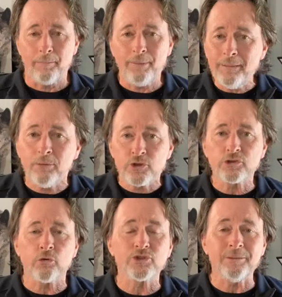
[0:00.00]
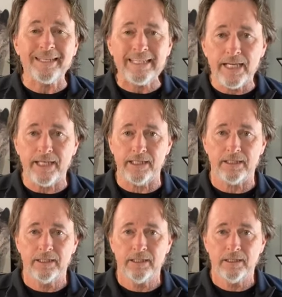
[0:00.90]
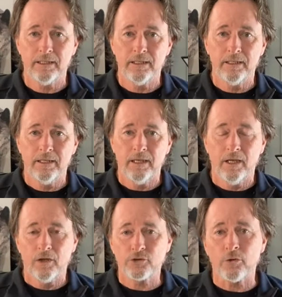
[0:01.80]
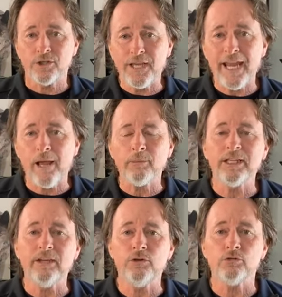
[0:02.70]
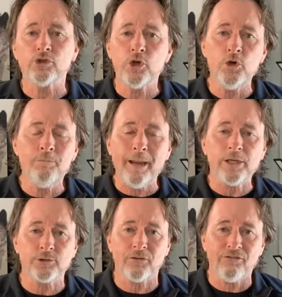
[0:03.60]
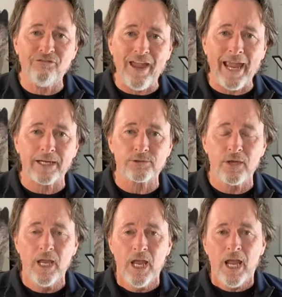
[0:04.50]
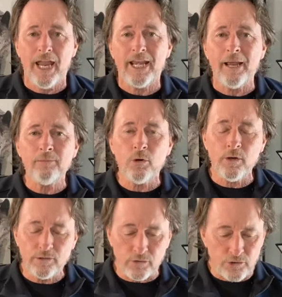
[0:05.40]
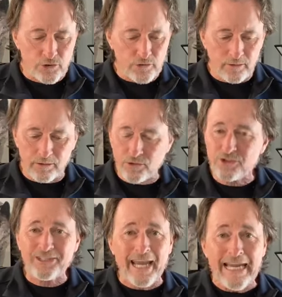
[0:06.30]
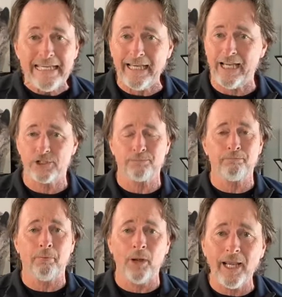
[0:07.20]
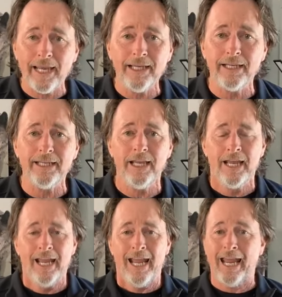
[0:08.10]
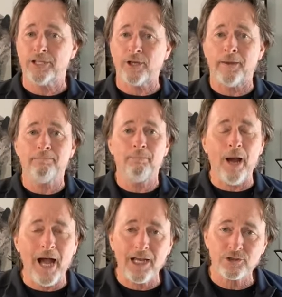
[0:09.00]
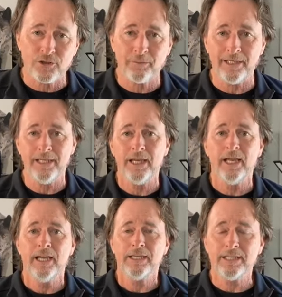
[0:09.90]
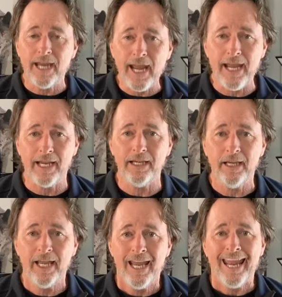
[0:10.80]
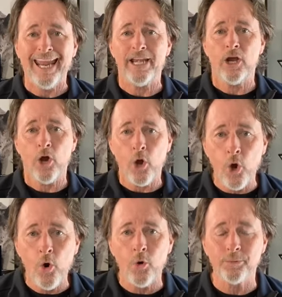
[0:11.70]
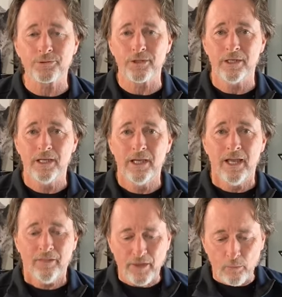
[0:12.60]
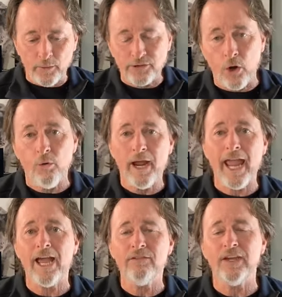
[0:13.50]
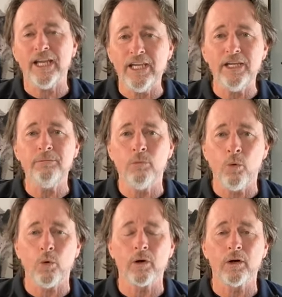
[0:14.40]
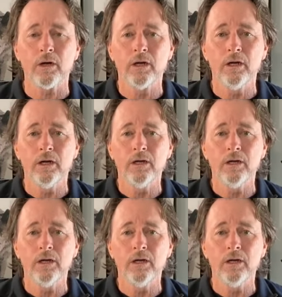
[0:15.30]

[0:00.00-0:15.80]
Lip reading: but people just don't seem to get it. So today I'm going to give you two basic facts, and I'm going to just state it as plainly as I possibly can in hopes that we don't have any more